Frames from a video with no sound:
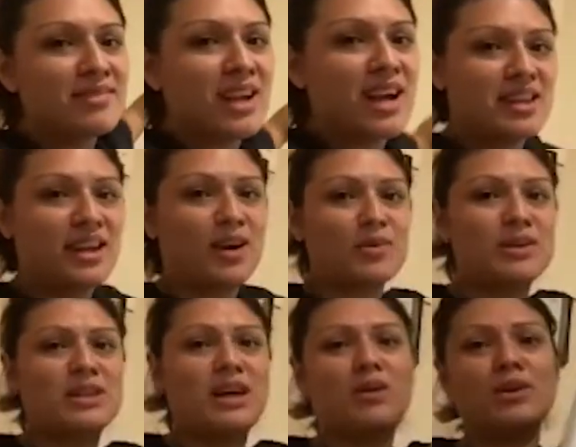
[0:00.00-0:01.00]
And then I
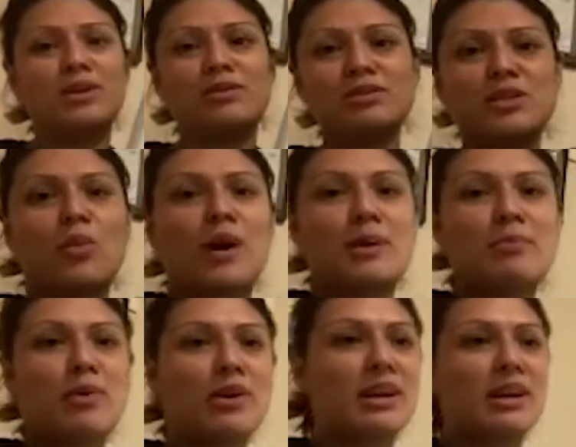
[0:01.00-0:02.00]
would use the
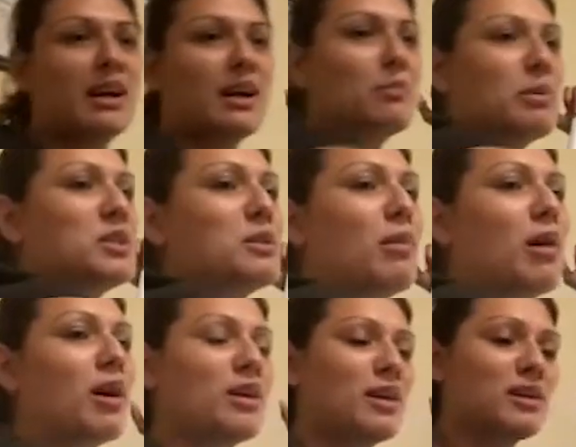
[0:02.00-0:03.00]
whiteboard, and I got a bunch of
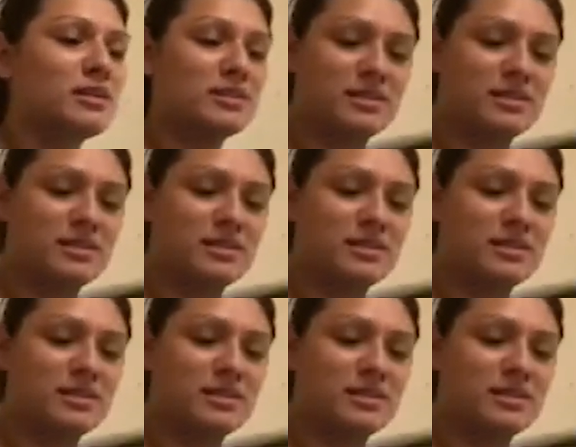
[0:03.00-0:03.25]
markers.